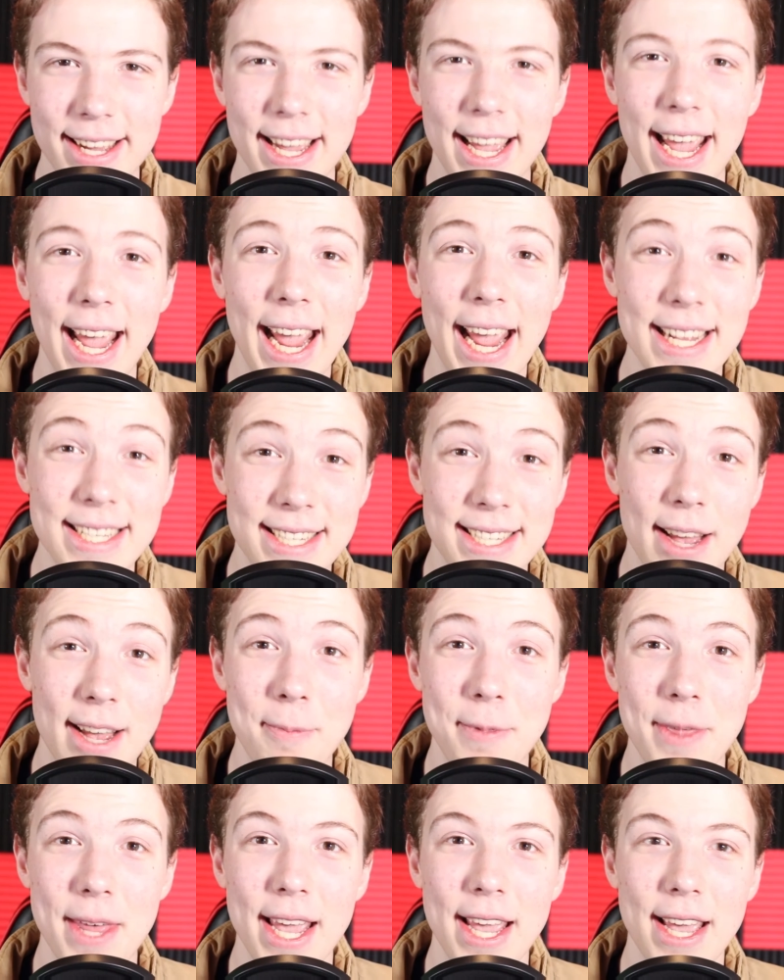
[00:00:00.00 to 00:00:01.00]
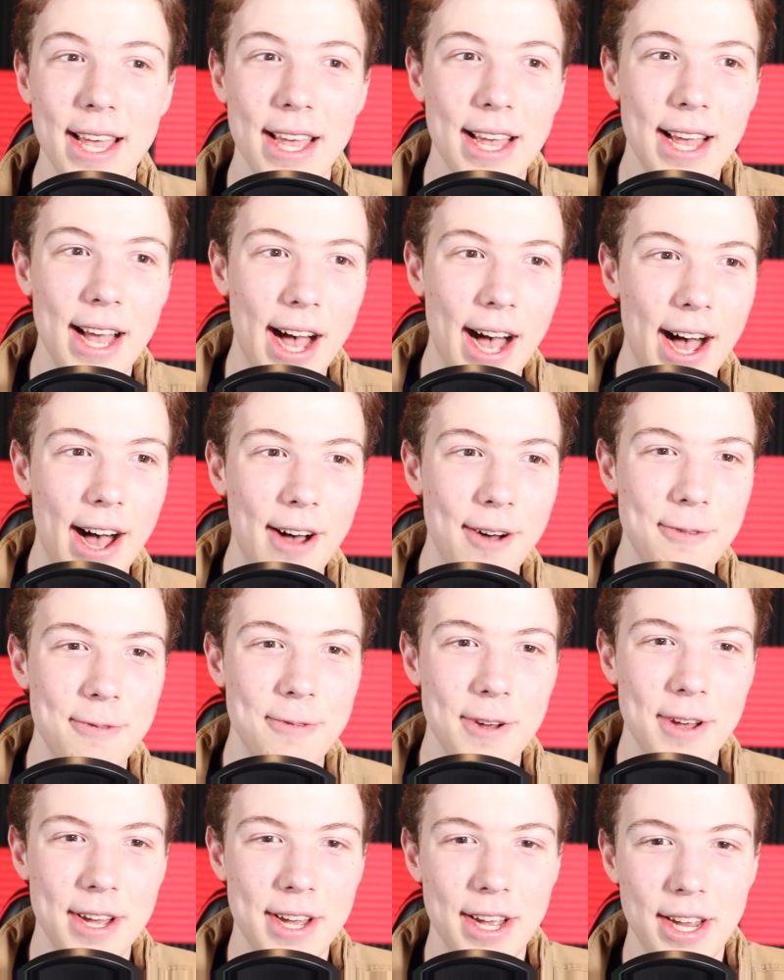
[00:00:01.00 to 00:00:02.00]
It's something
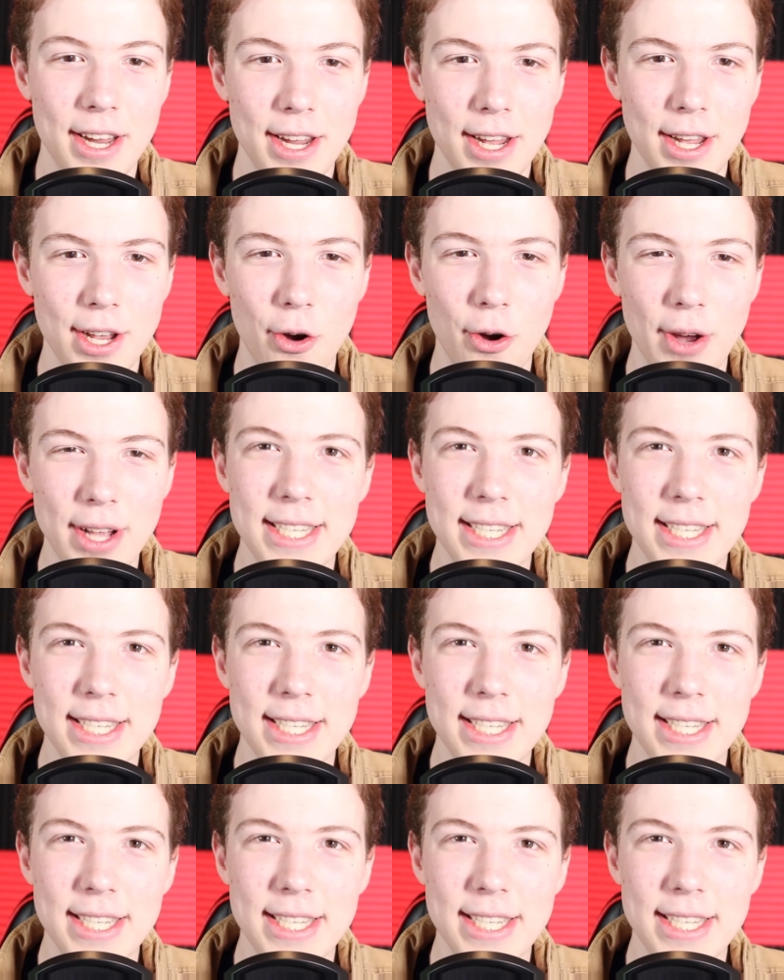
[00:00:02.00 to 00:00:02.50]
of, you know,